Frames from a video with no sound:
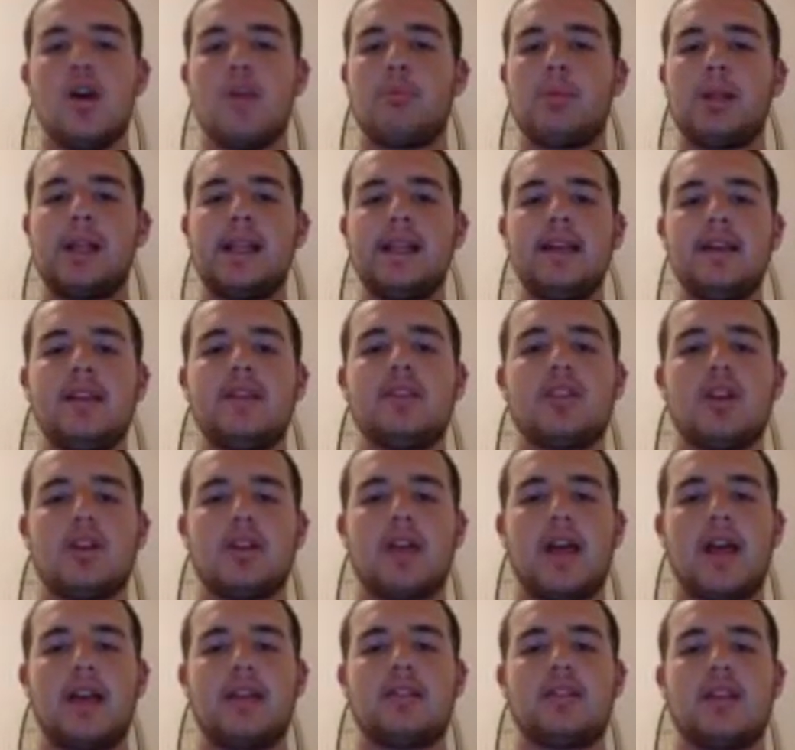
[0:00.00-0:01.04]
Please don't
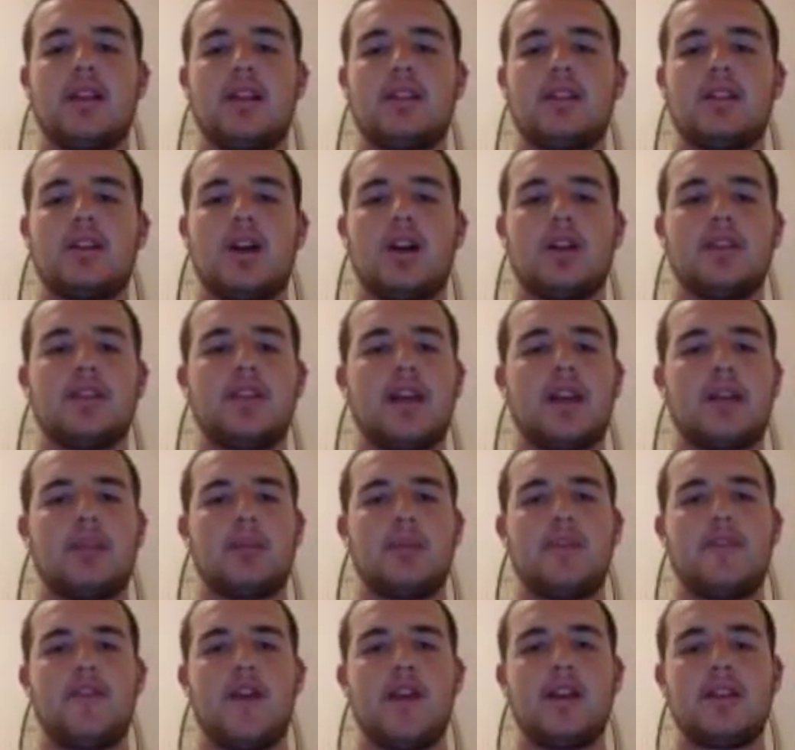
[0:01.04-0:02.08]
hesitate to contact me
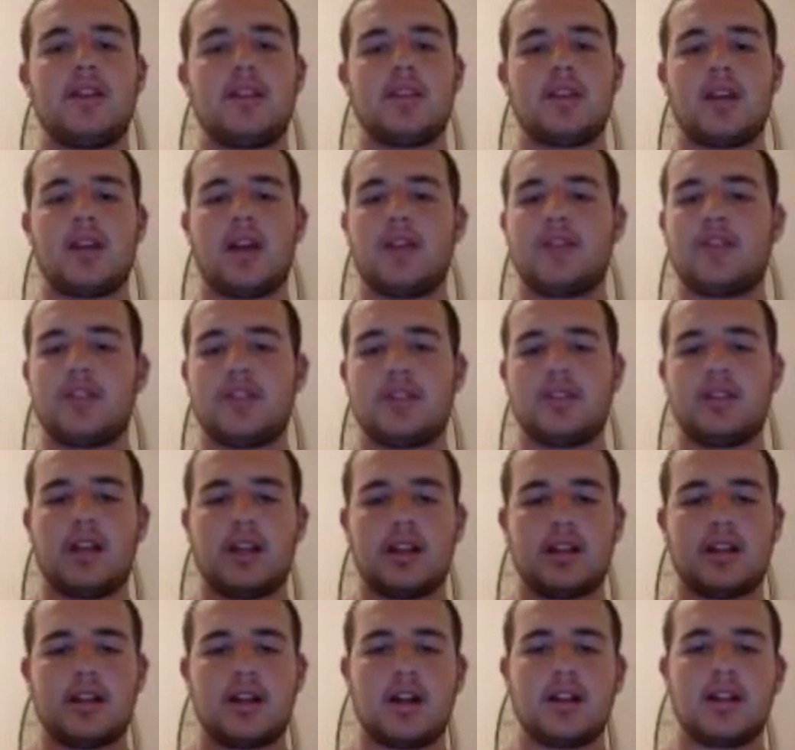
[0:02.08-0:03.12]
for anything. I've just seen I
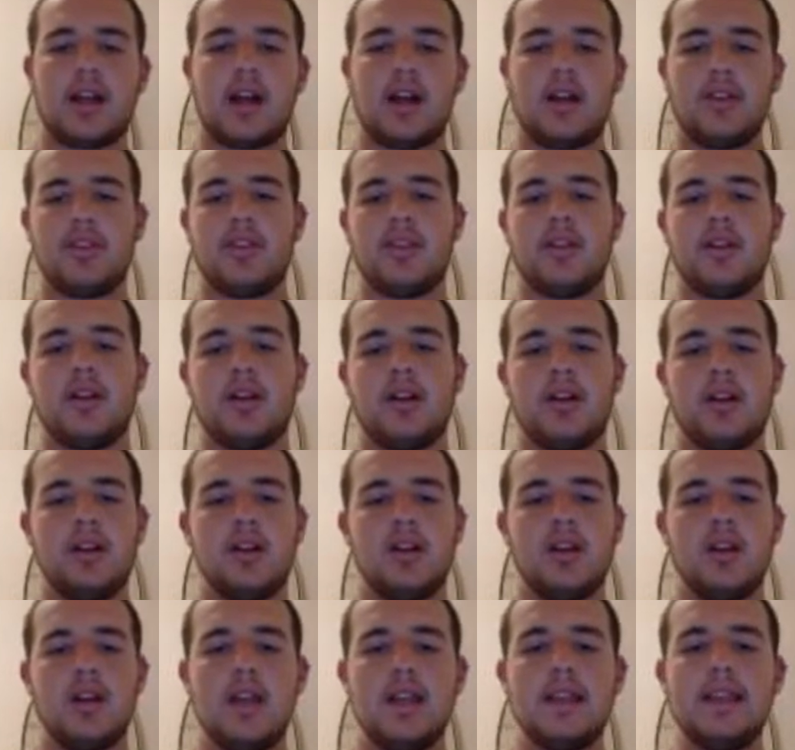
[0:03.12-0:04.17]
cut out the
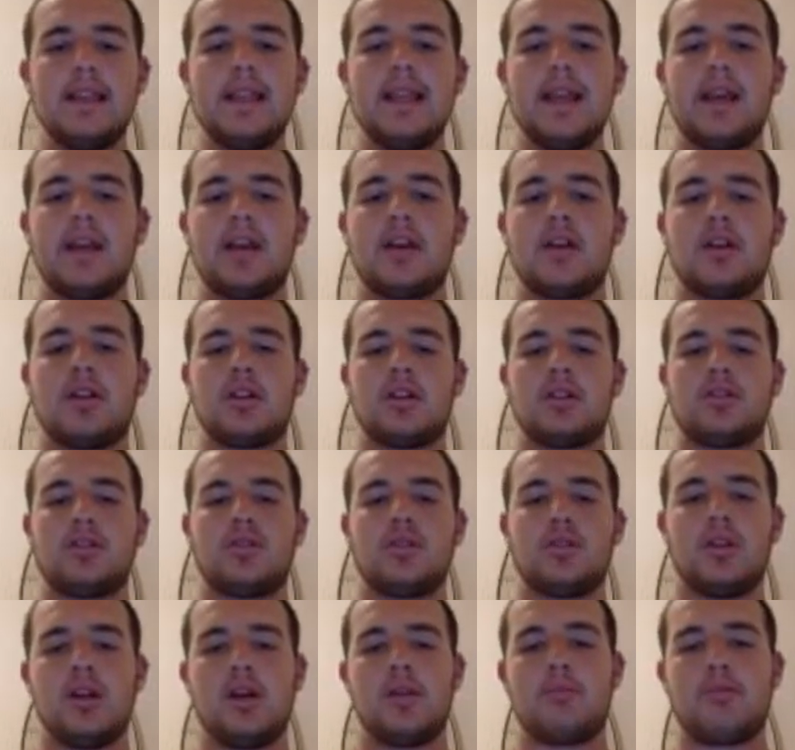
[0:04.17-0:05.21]
link to
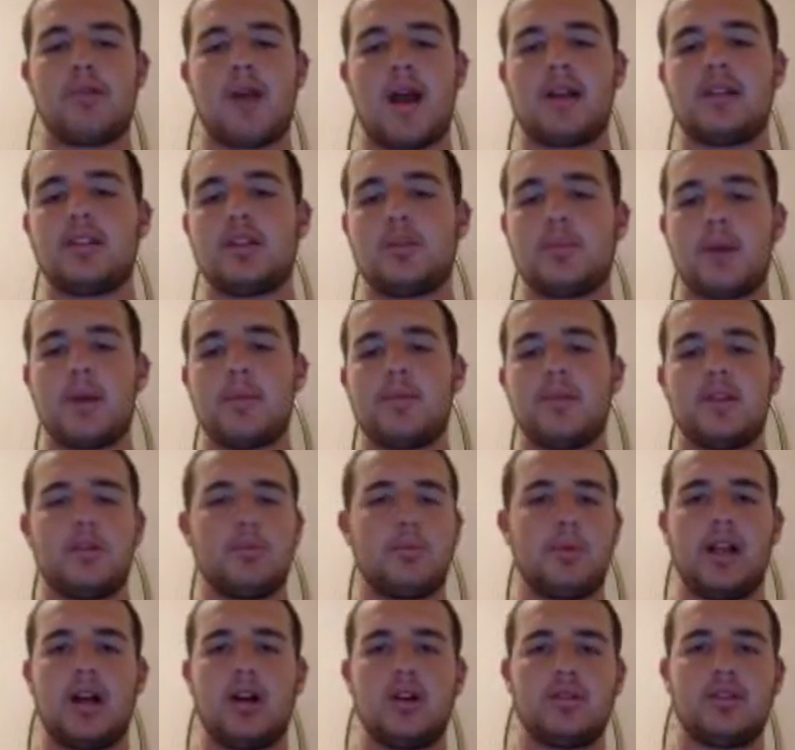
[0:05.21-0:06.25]
the practice papers,
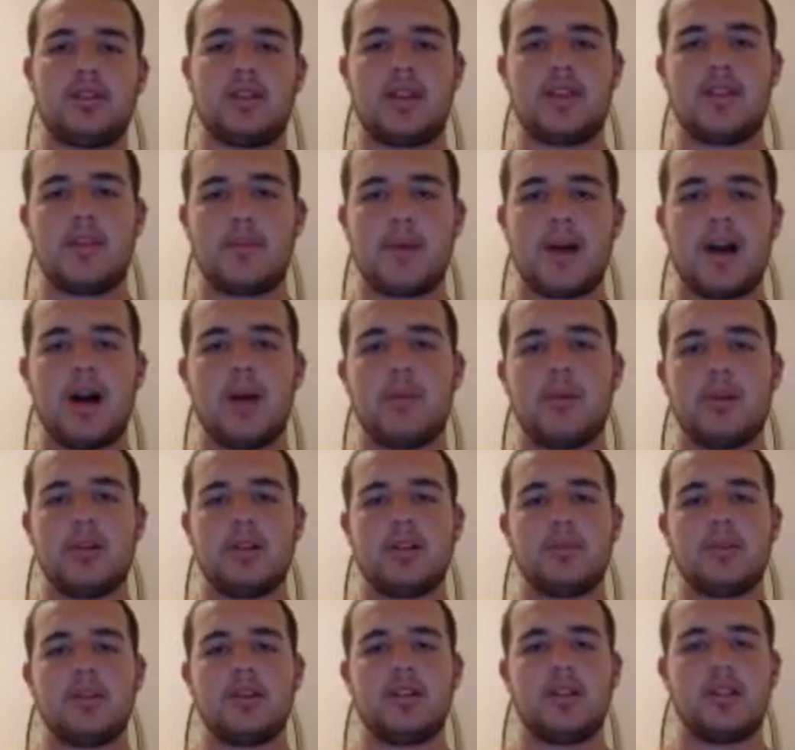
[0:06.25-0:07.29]
but I'll send the PowerPoint
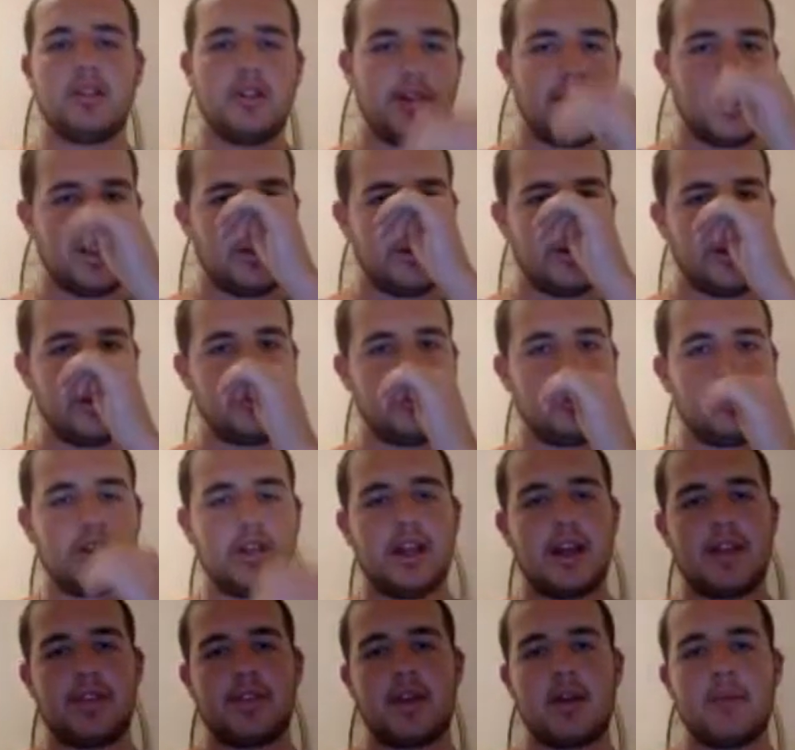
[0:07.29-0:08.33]
to Mr. Gill anyway, so you can
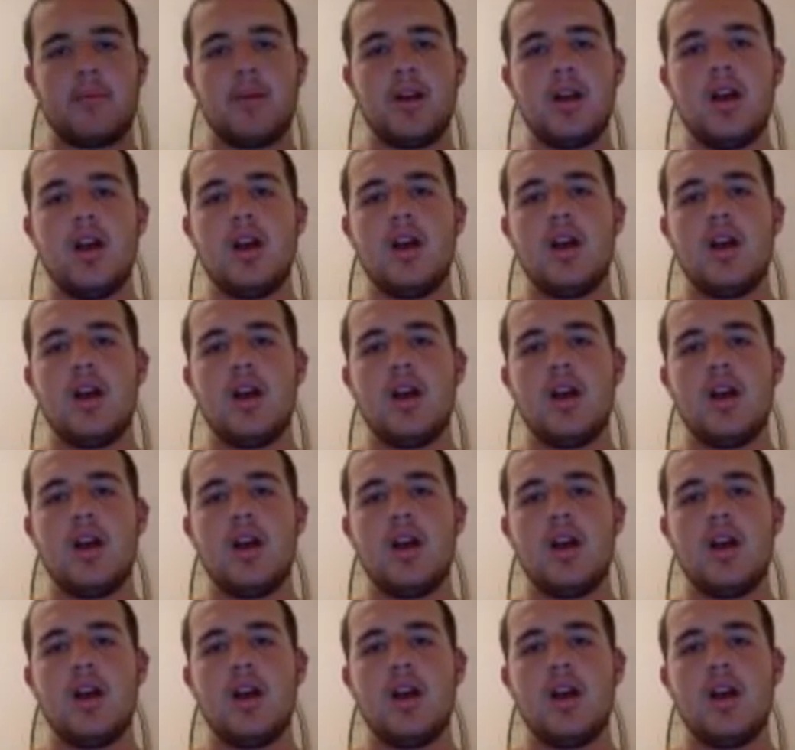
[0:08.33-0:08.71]
get them.